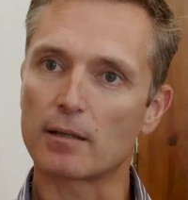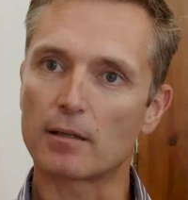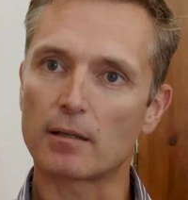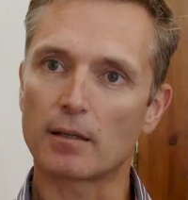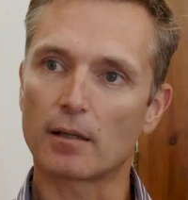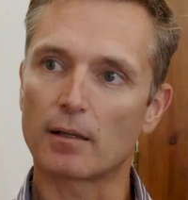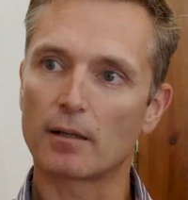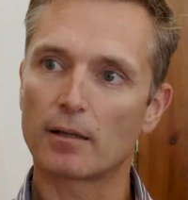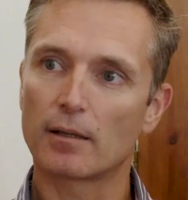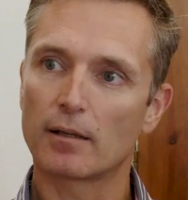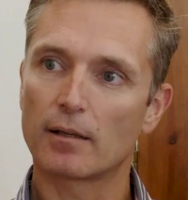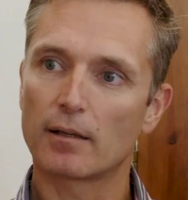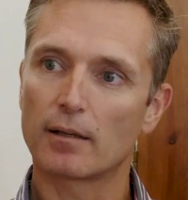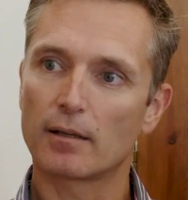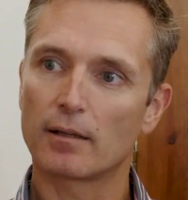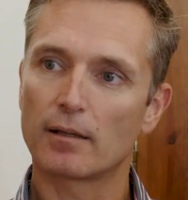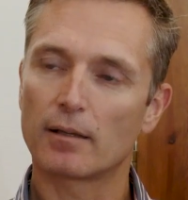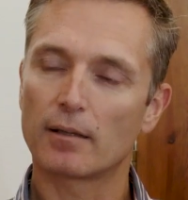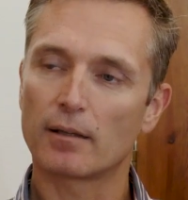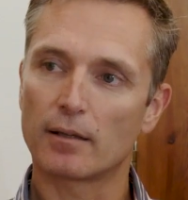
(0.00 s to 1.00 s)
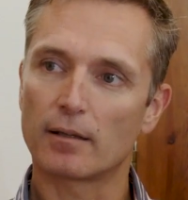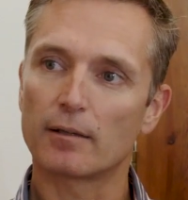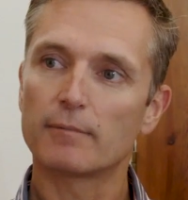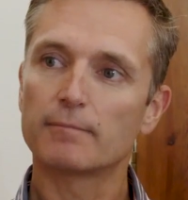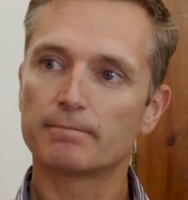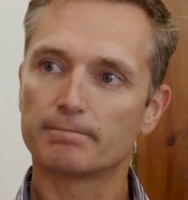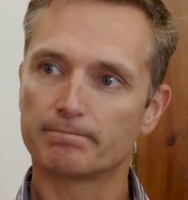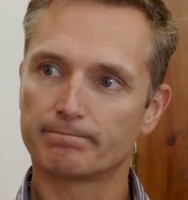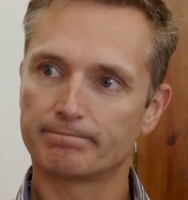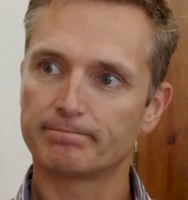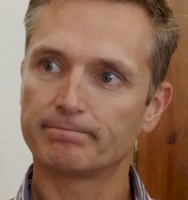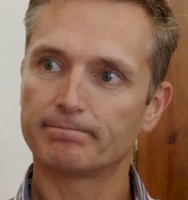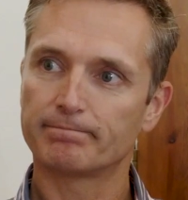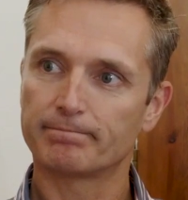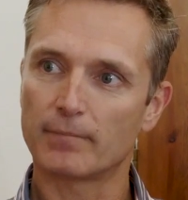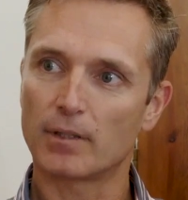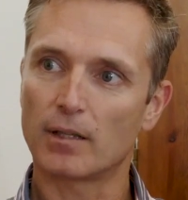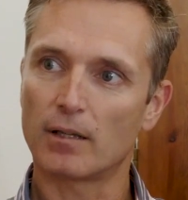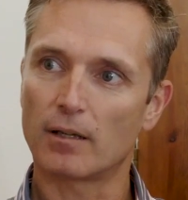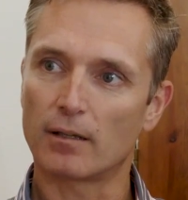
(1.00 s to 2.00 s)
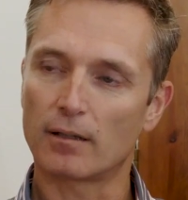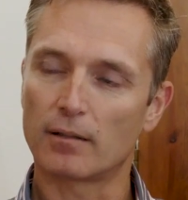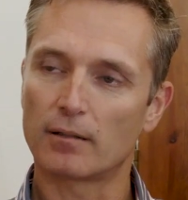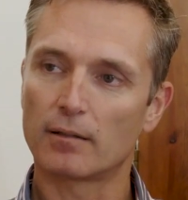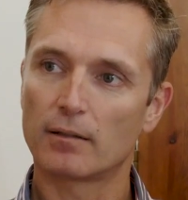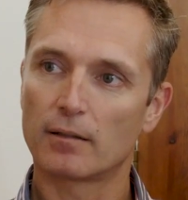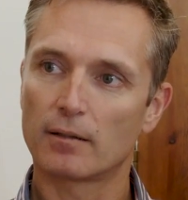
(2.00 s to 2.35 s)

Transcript: prepared to yeah. lose